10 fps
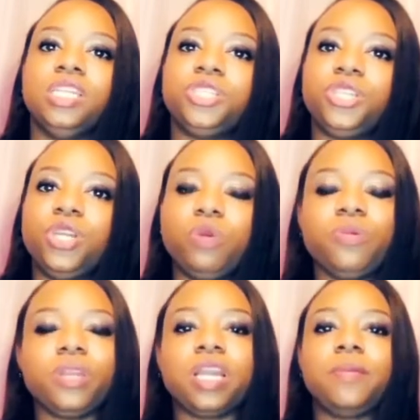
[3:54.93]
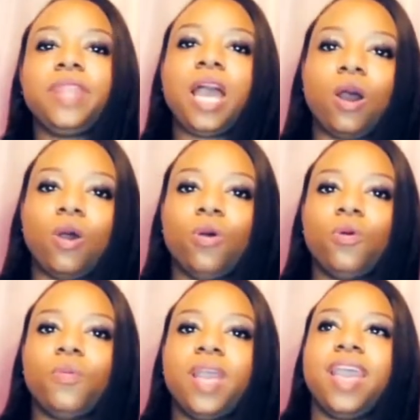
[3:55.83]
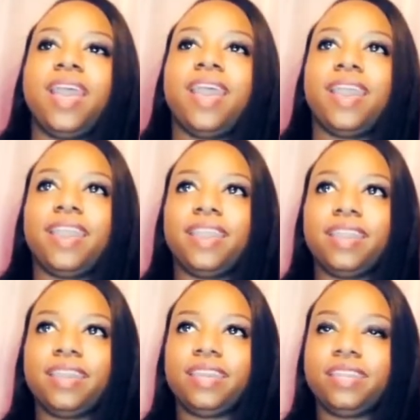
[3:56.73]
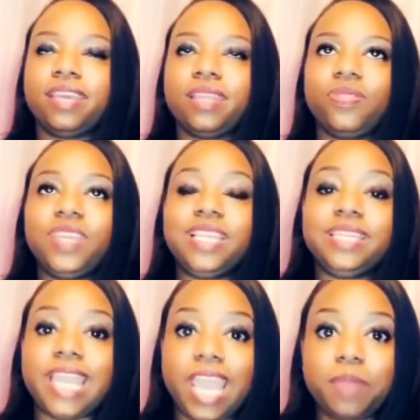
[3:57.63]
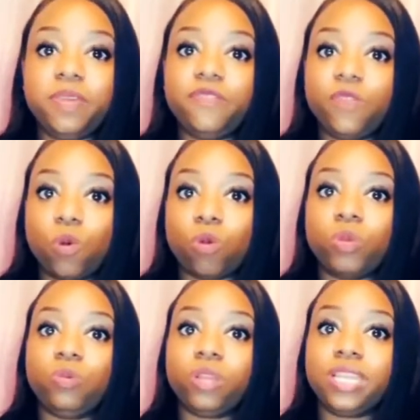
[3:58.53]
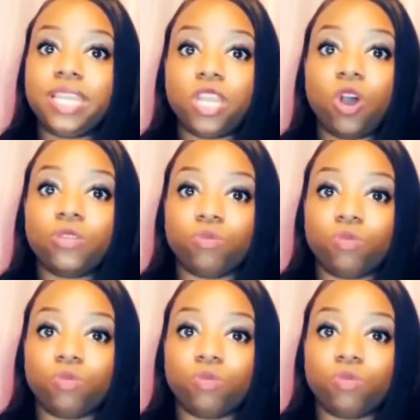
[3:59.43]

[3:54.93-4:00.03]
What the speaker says: she knew we were coming home, and the day before we were getting on